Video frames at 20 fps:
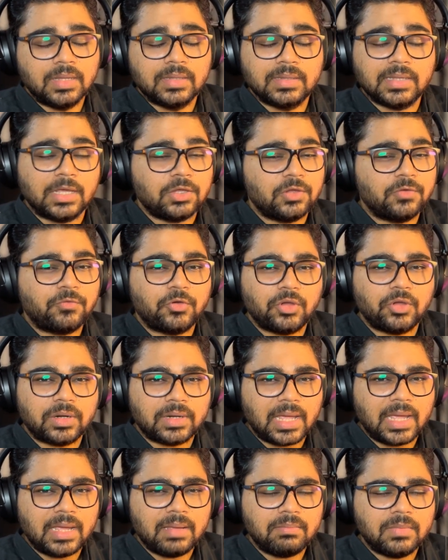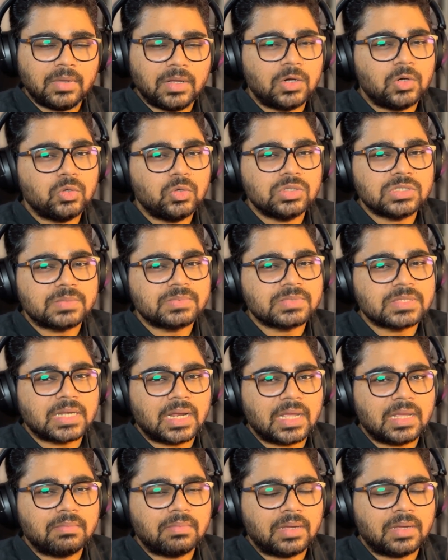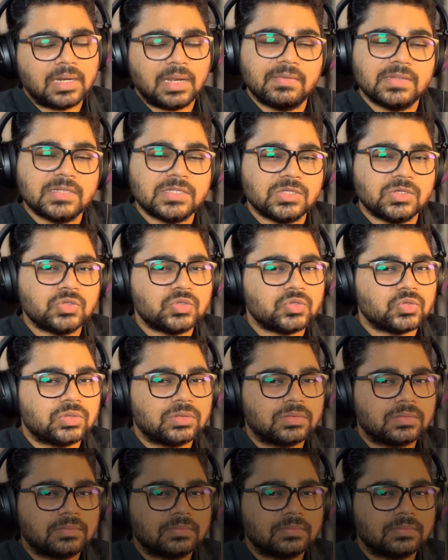Thank you for your time, do subscribe, and I will see you soon.